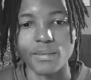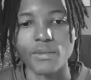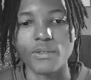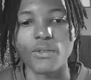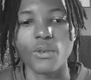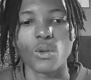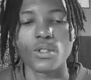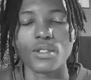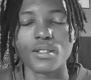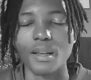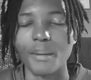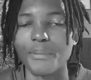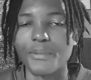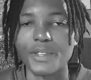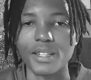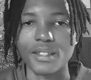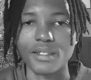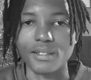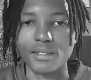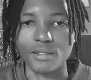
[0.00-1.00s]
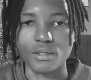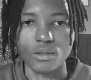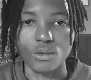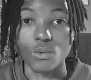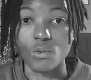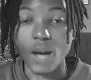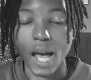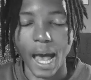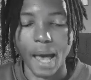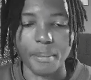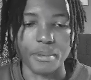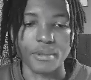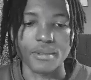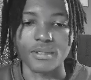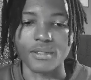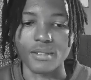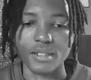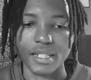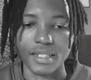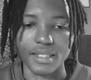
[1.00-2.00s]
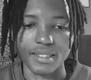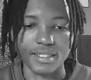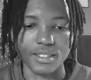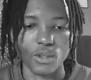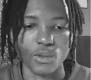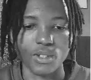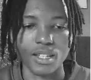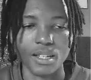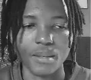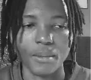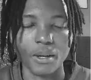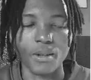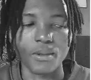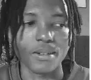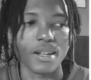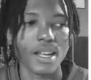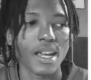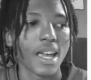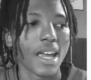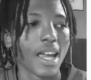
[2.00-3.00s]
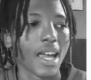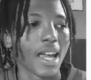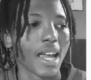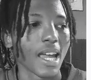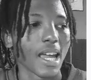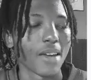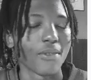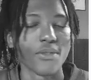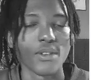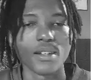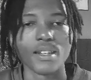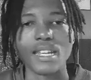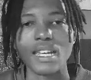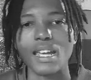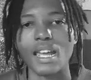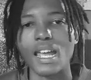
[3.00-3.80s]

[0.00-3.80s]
for something to happen, right? So think about if an